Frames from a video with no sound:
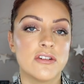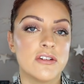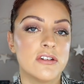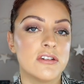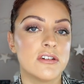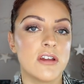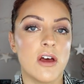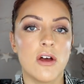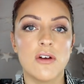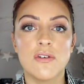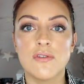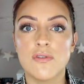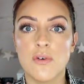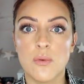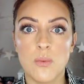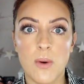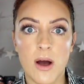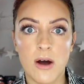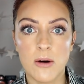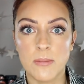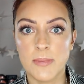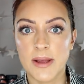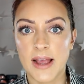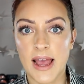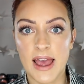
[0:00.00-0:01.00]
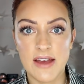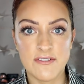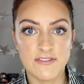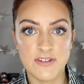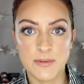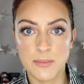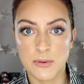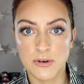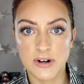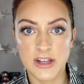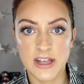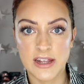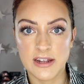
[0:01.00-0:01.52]
so it's overwhelming
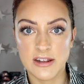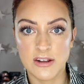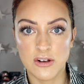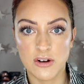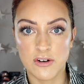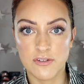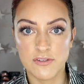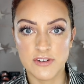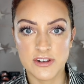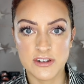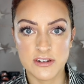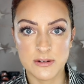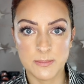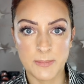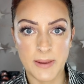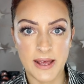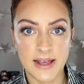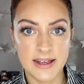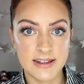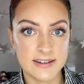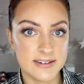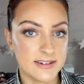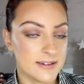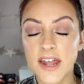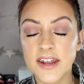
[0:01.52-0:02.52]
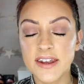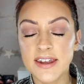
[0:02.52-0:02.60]
everybody in the office space.